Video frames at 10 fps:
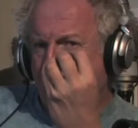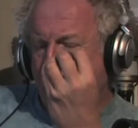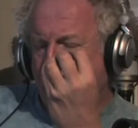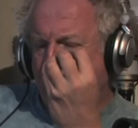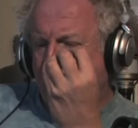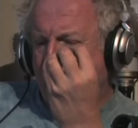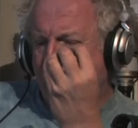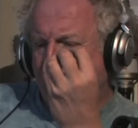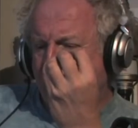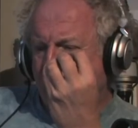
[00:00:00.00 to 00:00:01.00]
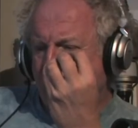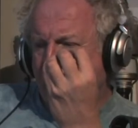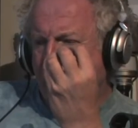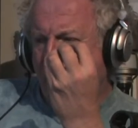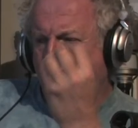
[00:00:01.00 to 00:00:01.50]

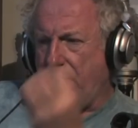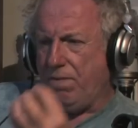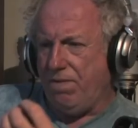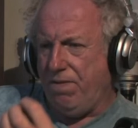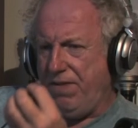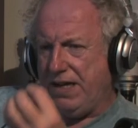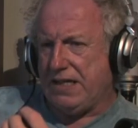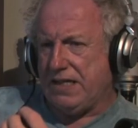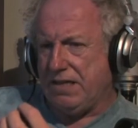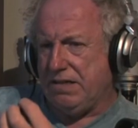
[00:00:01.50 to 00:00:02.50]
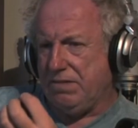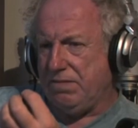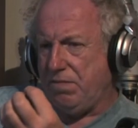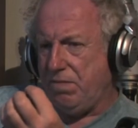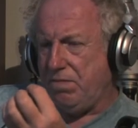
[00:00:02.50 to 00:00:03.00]
of this
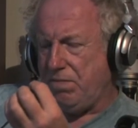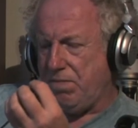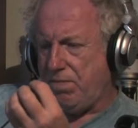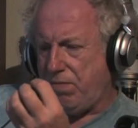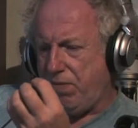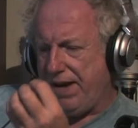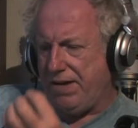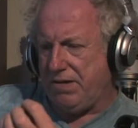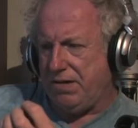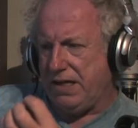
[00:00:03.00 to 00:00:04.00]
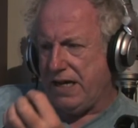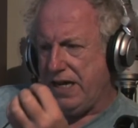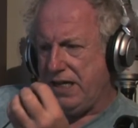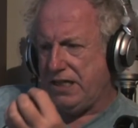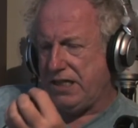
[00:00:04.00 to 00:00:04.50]
predator that
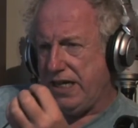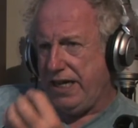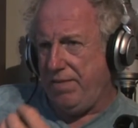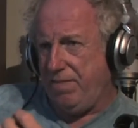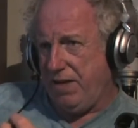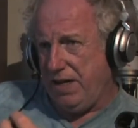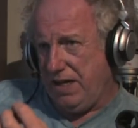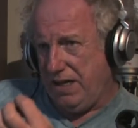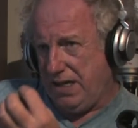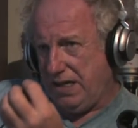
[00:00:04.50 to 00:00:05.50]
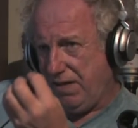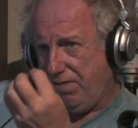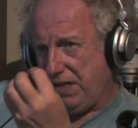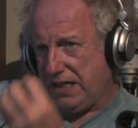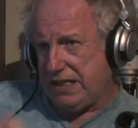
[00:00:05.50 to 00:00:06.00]
his team
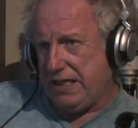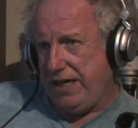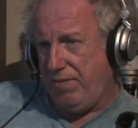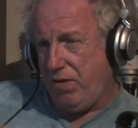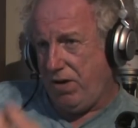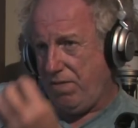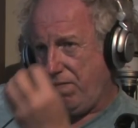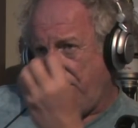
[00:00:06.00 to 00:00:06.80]
of 16 were